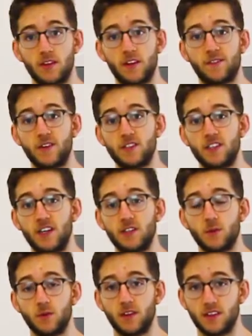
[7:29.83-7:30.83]
The difference
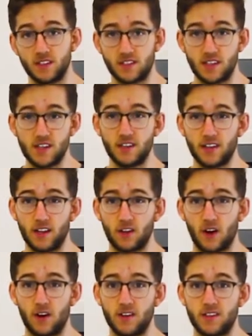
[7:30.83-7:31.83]
is with acetyl
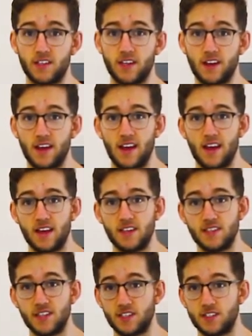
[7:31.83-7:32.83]
L-carnitine
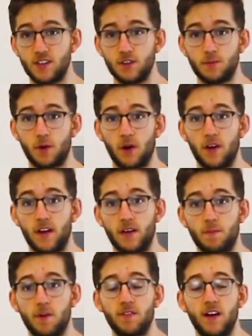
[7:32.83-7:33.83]
is the acetyl part,
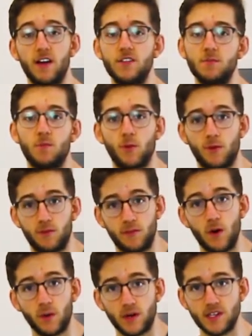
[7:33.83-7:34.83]
it provides more
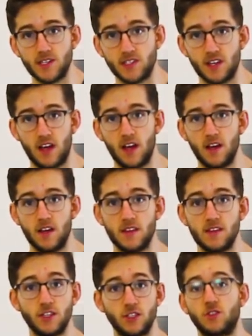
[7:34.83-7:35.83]
focus
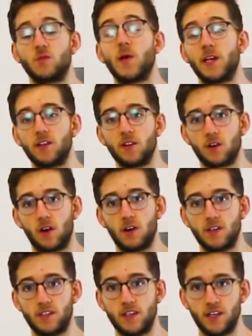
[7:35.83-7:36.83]
than just regular
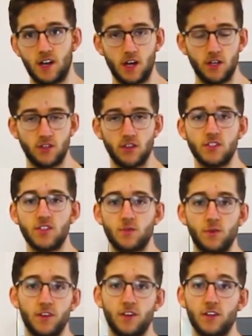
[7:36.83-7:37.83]
carnitine. So this is
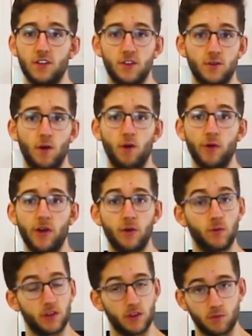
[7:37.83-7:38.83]
really good to throw
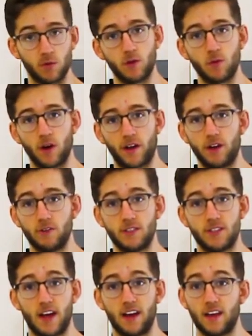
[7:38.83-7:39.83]
in with your pre-workout
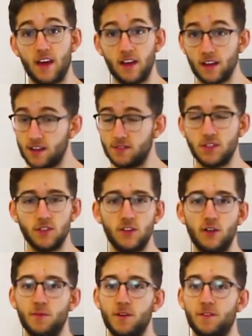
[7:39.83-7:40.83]
stack. Gives you a
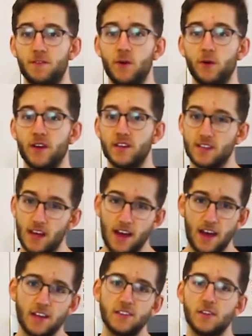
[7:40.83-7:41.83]
little bit of focus,
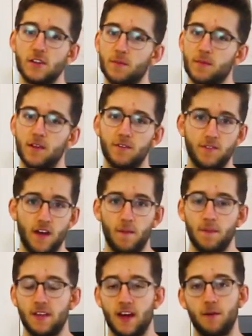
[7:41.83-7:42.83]
has a little bit of
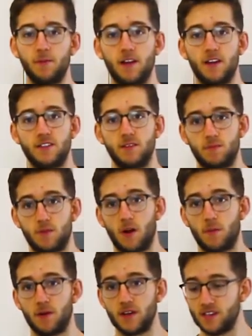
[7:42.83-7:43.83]
fat metabolizing
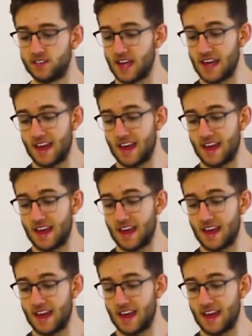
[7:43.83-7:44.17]
properties.